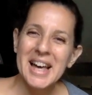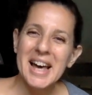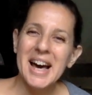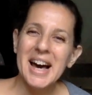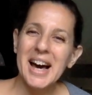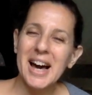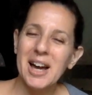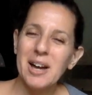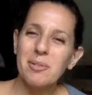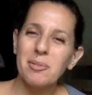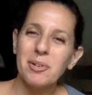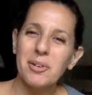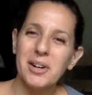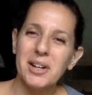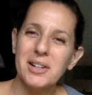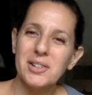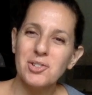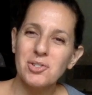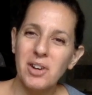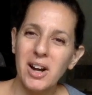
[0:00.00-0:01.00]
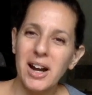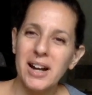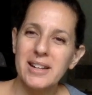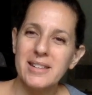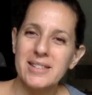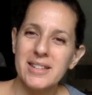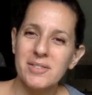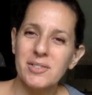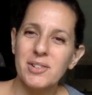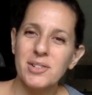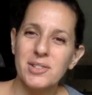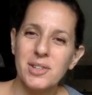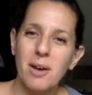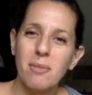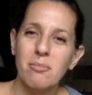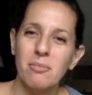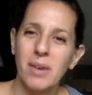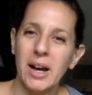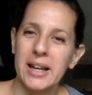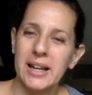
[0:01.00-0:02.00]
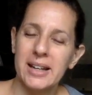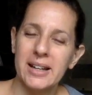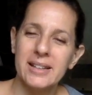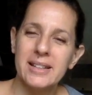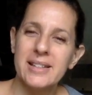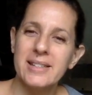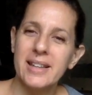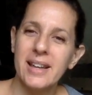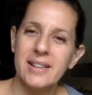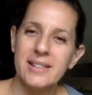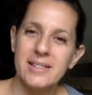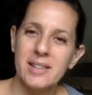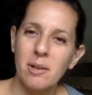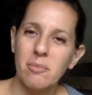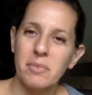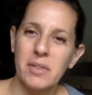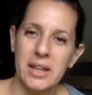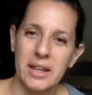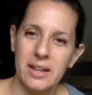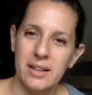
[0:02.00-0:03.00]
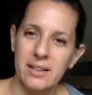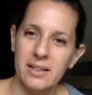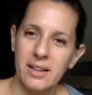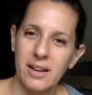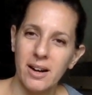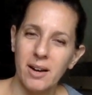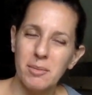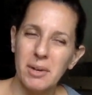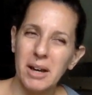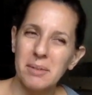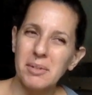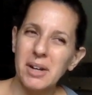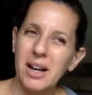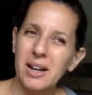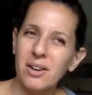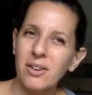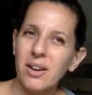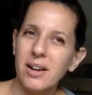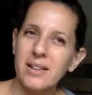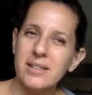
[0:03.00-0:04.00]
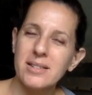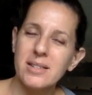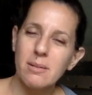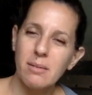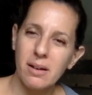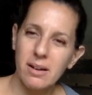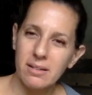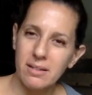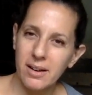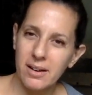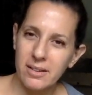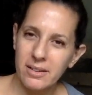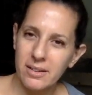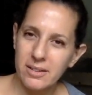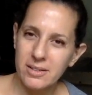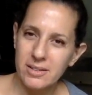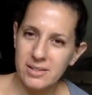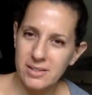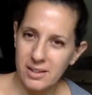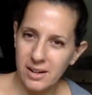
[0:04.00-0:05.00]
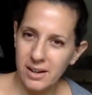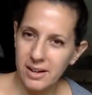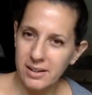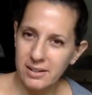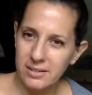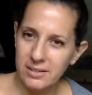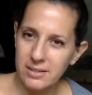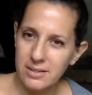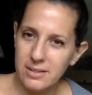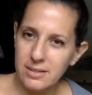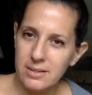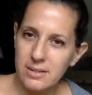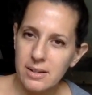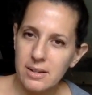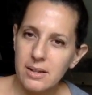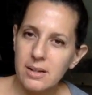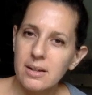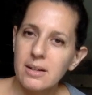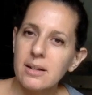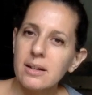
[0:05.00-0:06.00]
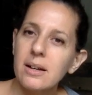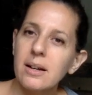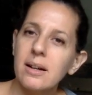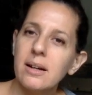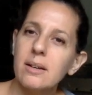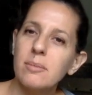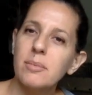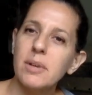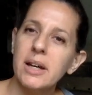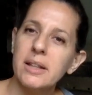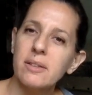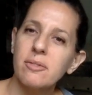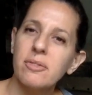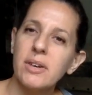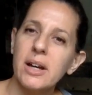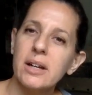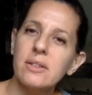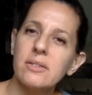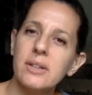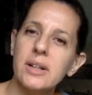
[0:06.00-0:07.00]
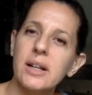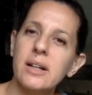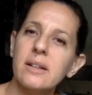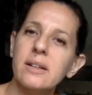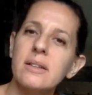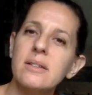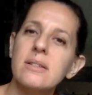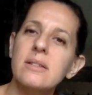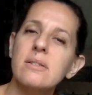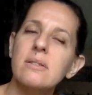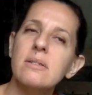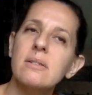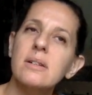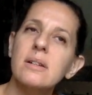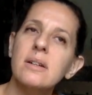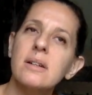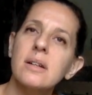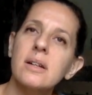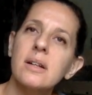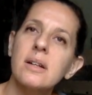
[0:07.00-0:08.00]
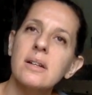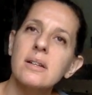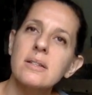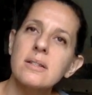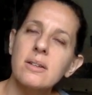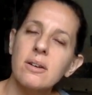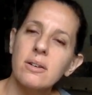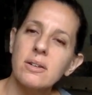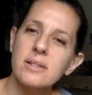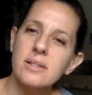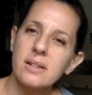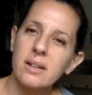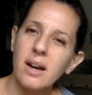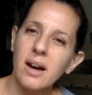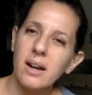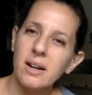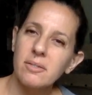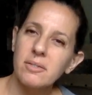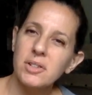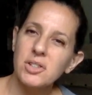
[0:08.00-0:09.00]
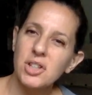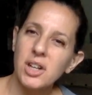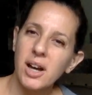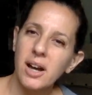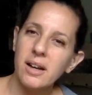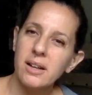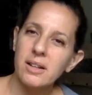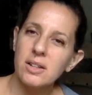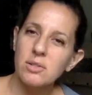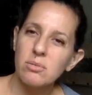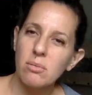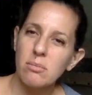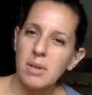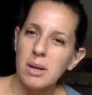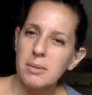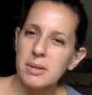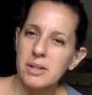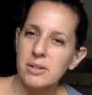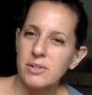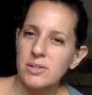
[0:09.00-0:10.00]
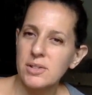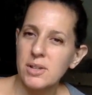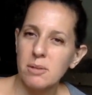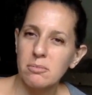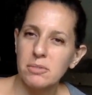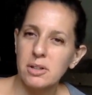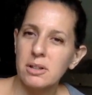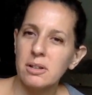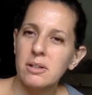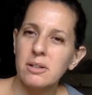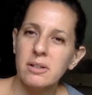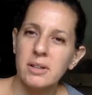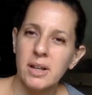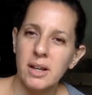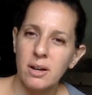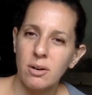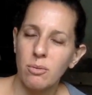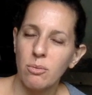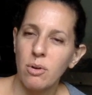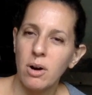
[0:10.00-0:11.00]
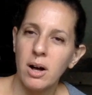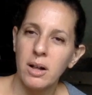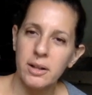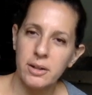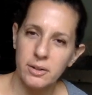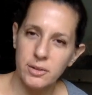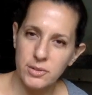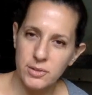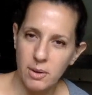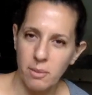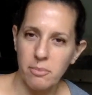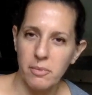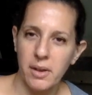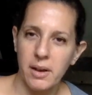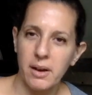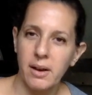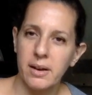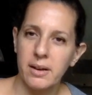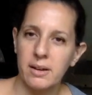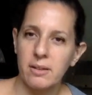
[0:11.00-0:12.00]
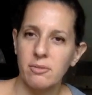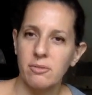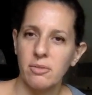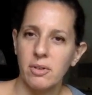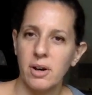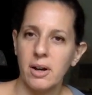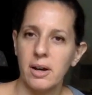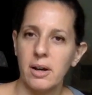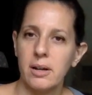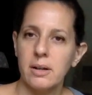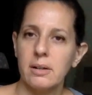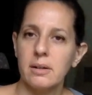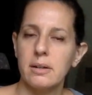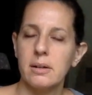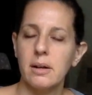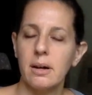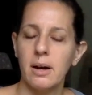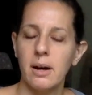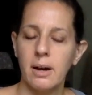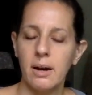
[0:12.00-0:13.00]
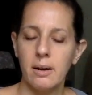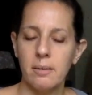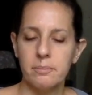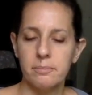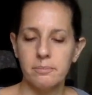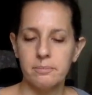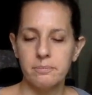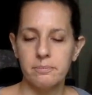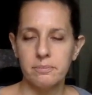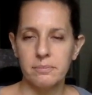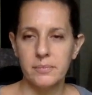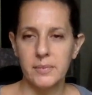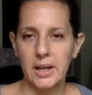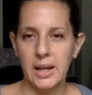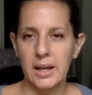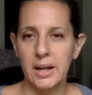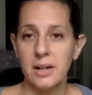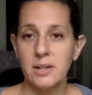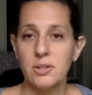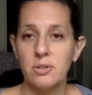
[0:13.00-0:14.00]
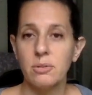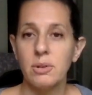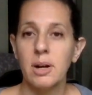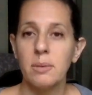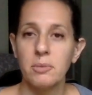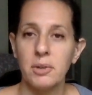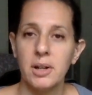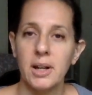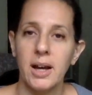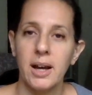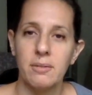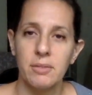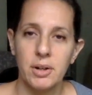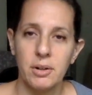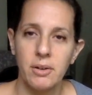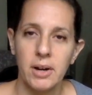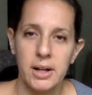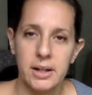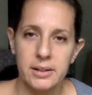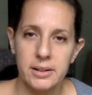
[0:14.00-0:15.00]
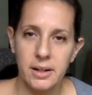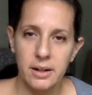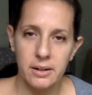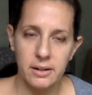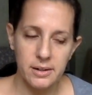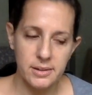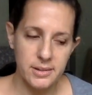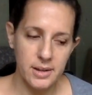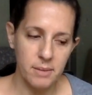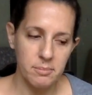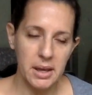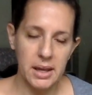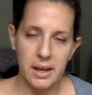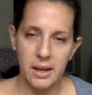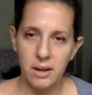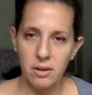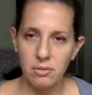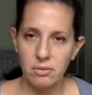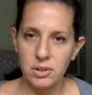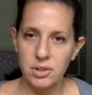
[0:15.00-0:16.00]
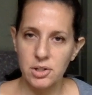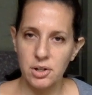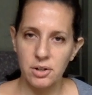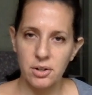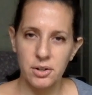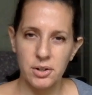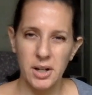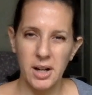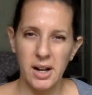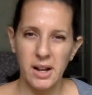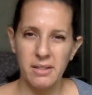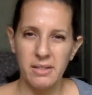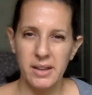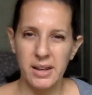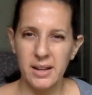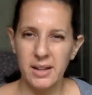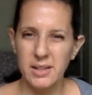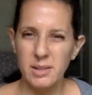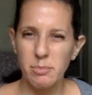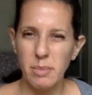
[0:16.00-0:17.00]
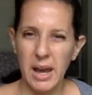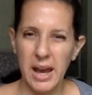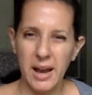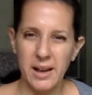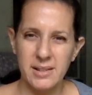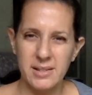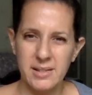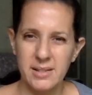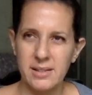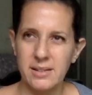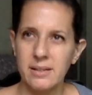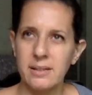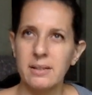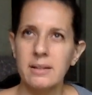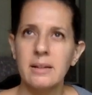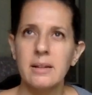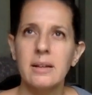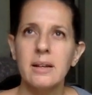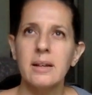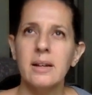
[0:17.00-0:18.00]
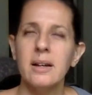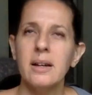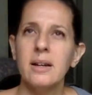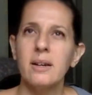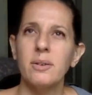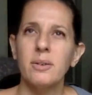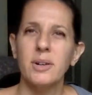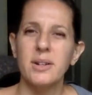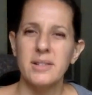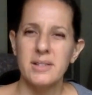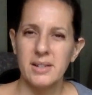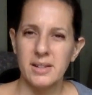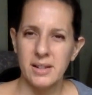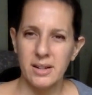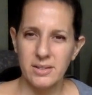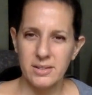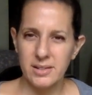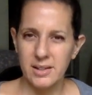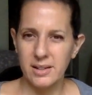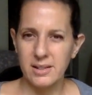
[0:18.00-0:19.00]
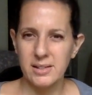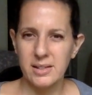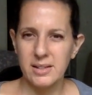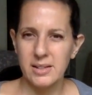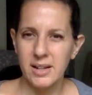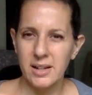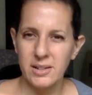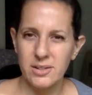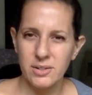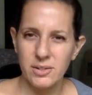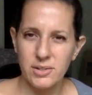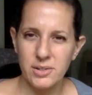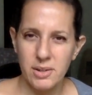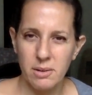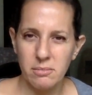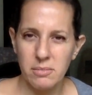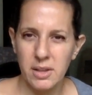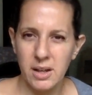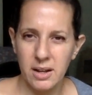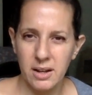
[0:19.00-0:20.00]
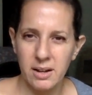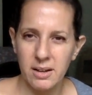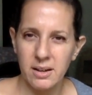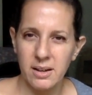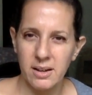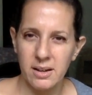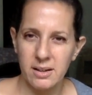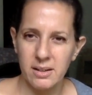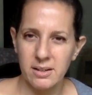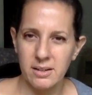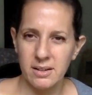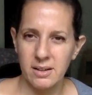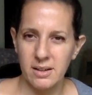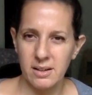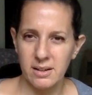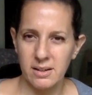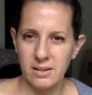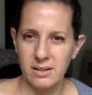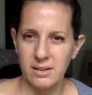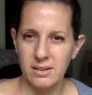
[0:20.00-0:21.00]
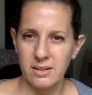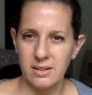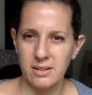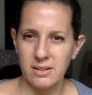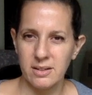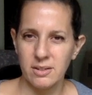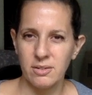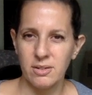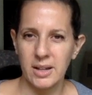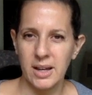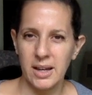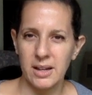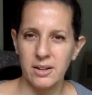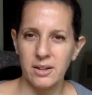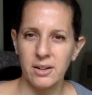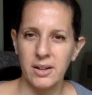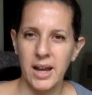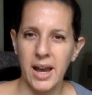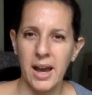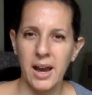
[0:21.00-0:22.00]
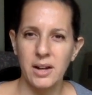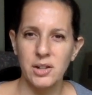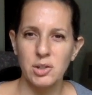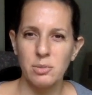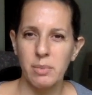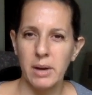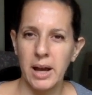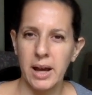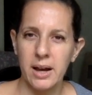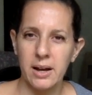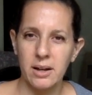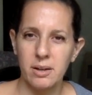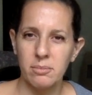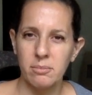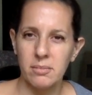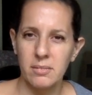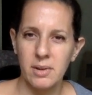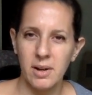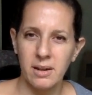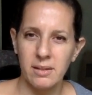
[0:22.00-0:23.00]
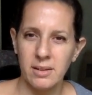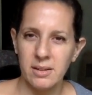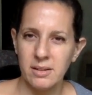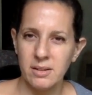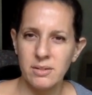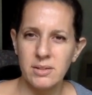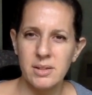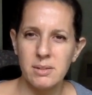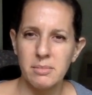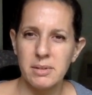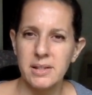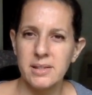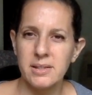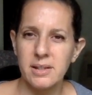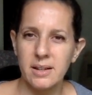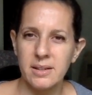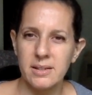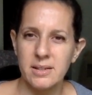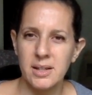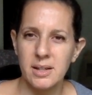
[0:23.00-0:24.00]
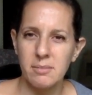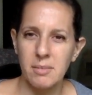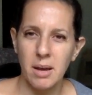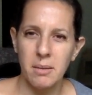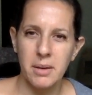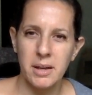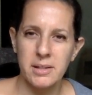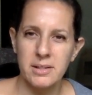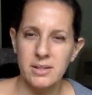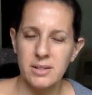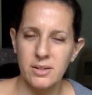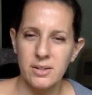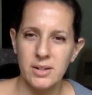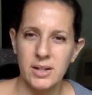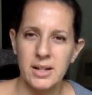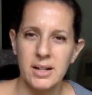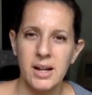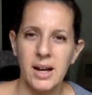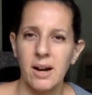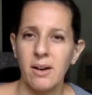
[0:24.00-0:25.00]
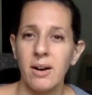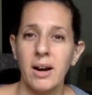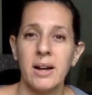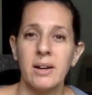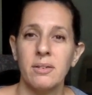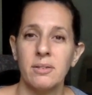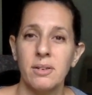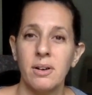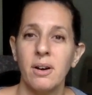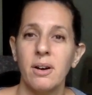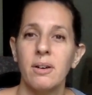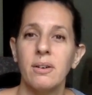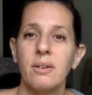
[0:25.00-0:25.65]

I am going to try to see if there's something I can at least get something in there. I mean, I'm not crazy about a lot of the styles um, at the factory outlet store, so it's a kind of a challenge, but maybe there's some little thing, a wallet or something I can find. Um, and I do, I'm going to have a credit there because I'm making a return and I think it's past the, what is it now, 60 days or something. I, you can get your cash back. It used to be 60, maybe it's 30 now. I don't know.